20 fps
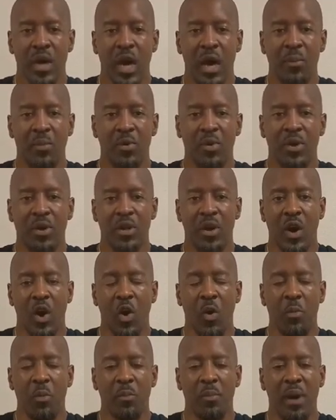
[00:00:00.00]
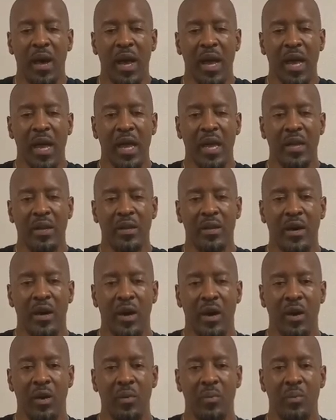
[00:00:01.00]
I'm going to open my hand
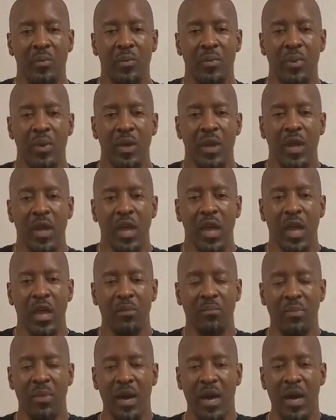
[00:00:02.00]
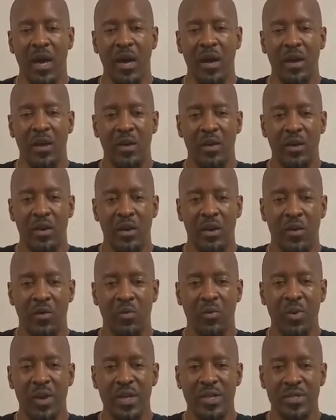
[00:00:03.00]
up and my
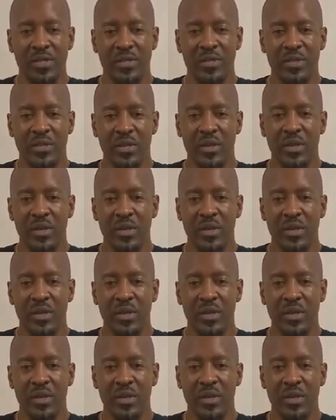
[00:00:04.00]
wrist